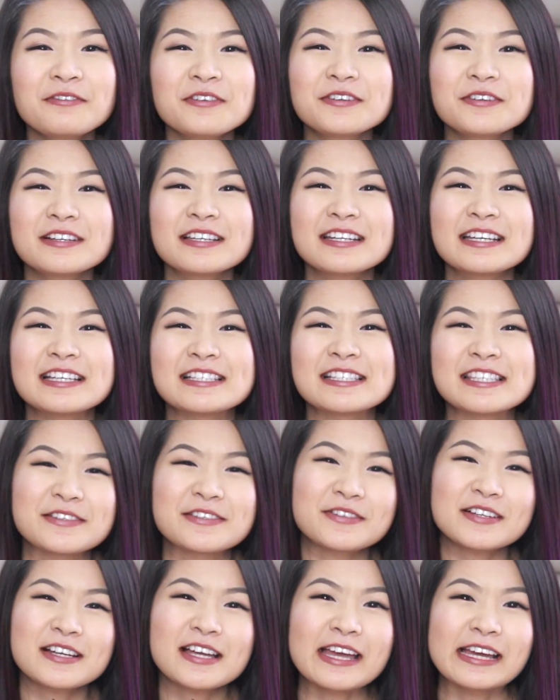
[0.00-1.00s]
everyone, it's
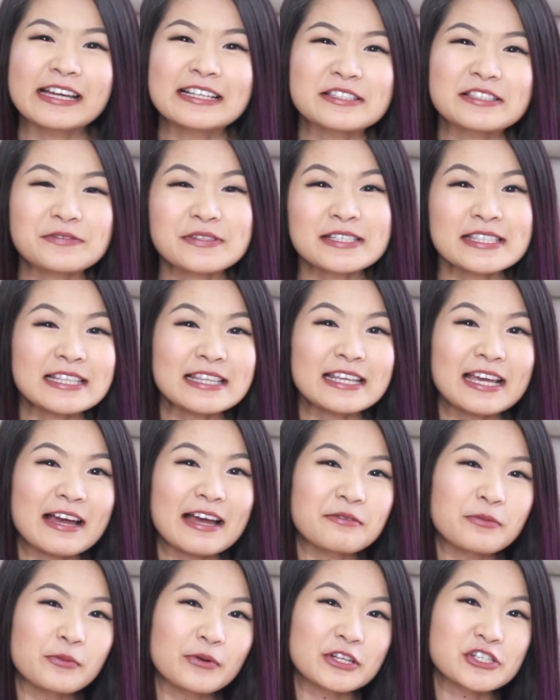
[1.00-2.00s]
Eva, and recently
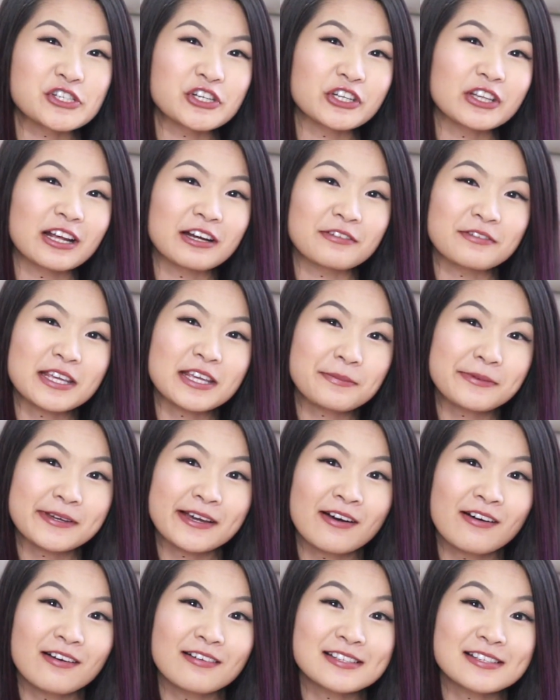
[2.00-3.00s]
I've been watching a lot of
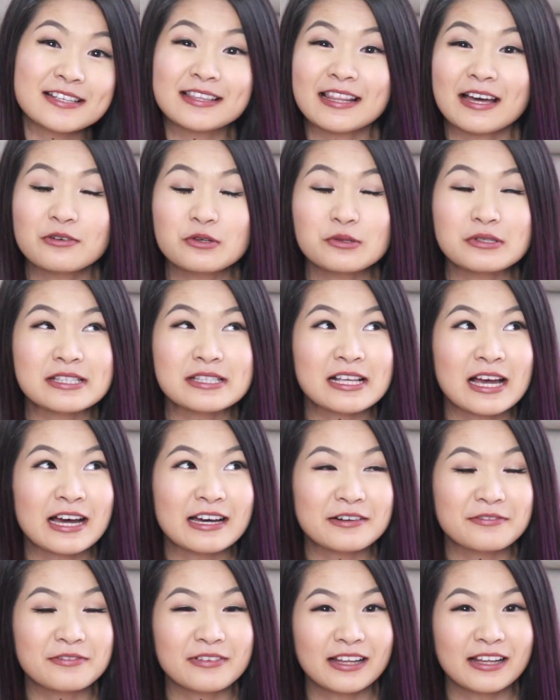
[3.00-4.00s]
eBay hauls, and that was
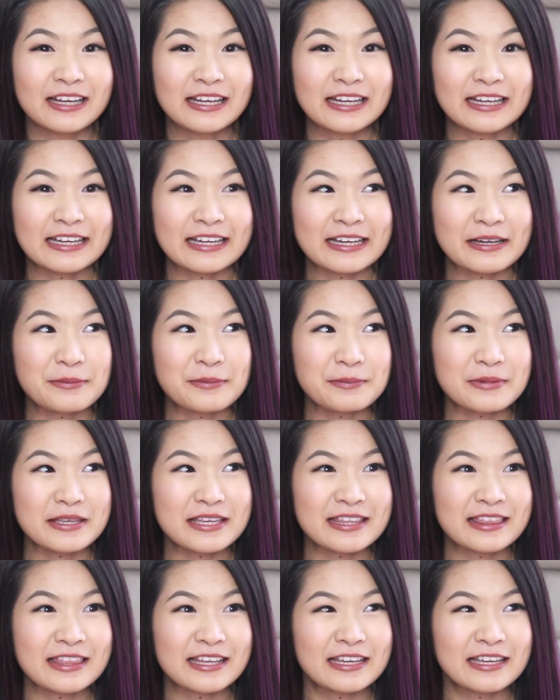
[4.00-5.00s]
kind of like
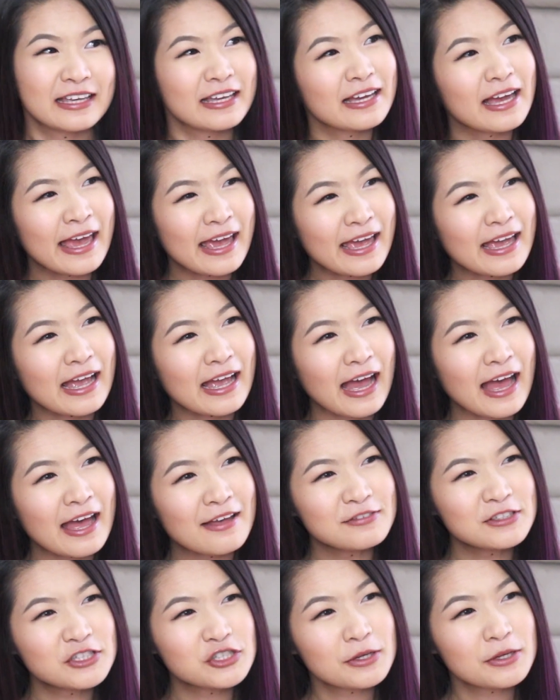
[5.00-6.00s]
me thinking, hey, I
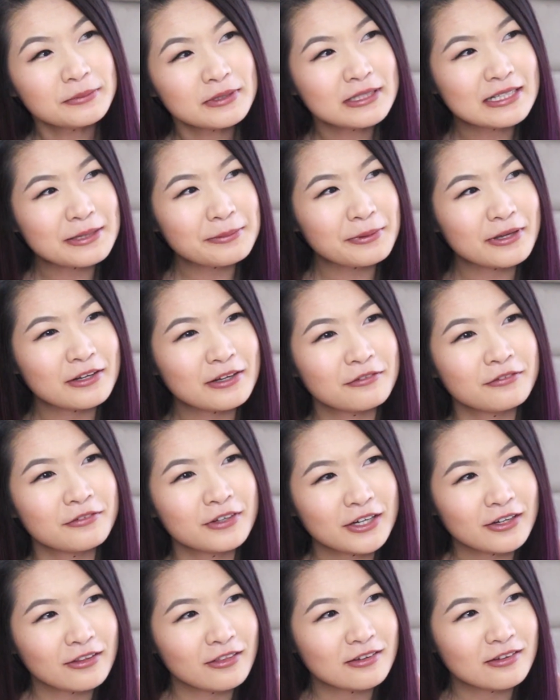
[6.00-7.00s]
haven't shopped on eBay in a
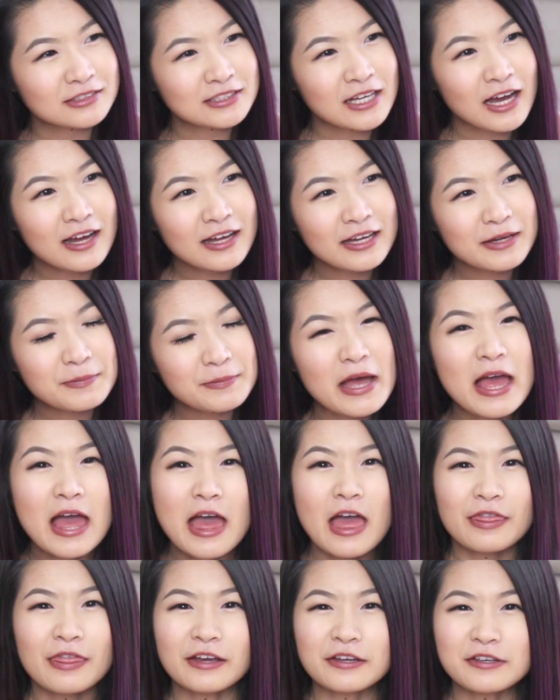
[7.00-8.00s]
very long time.
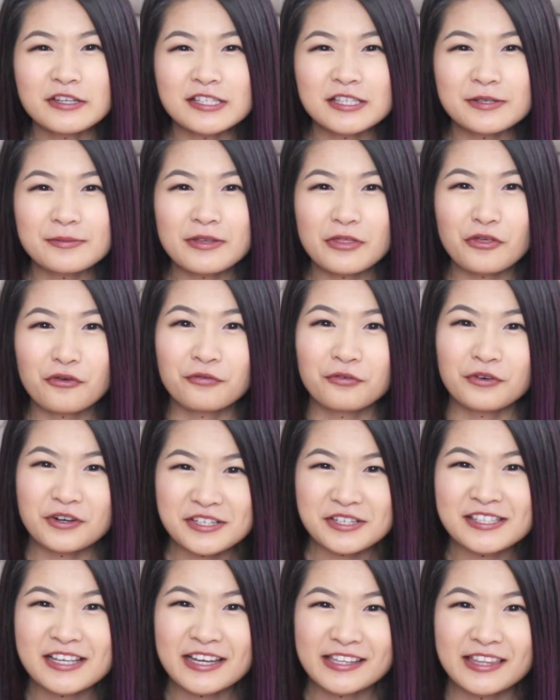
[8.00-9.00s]
That used to be the
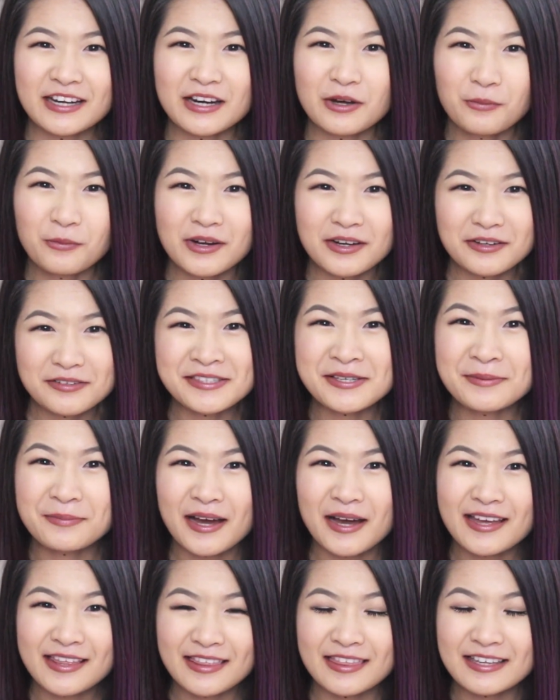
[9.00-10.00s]
first site that I went on to
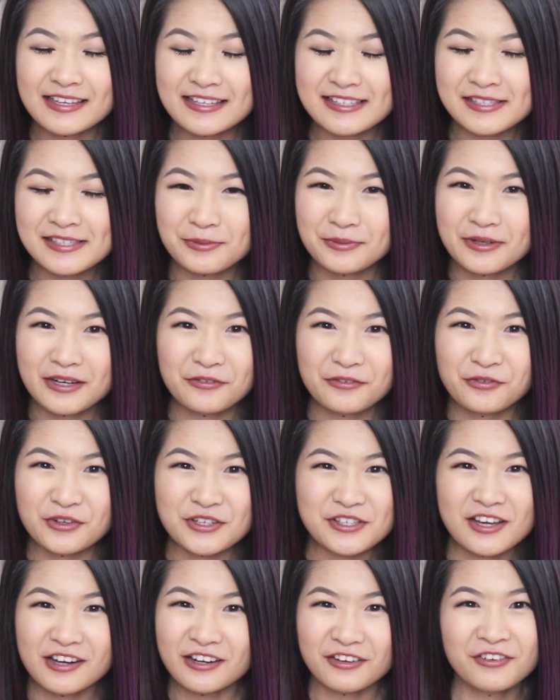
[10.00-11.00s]
buy things when I
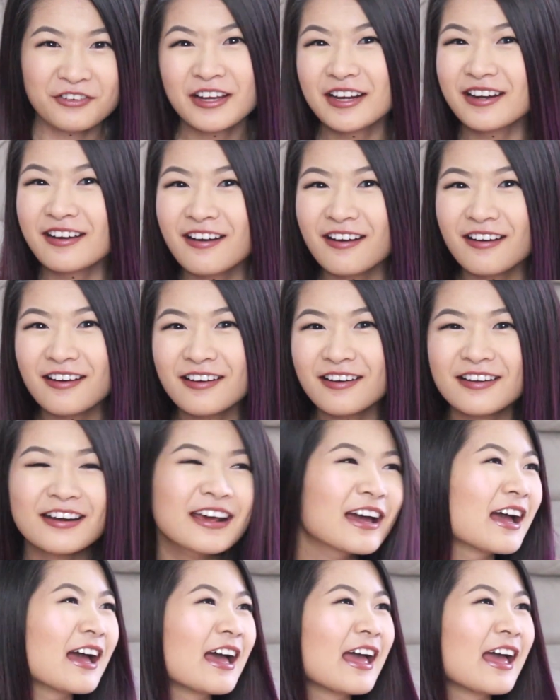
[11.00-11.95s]
first got a credit card,